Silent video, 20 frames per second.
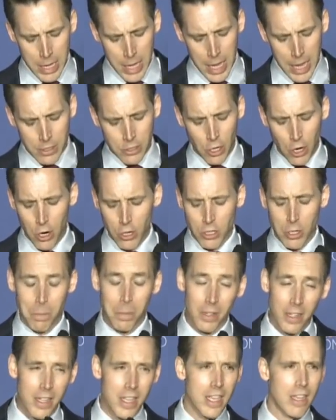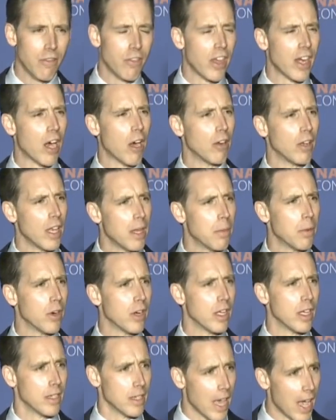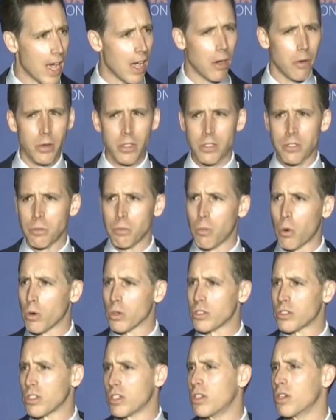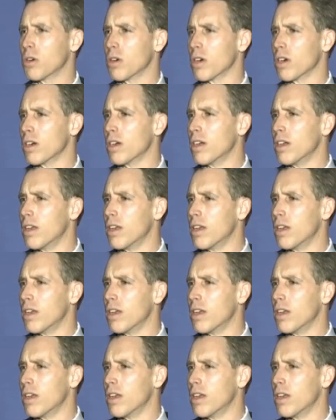It's hard to believe that our liberty now is more secure.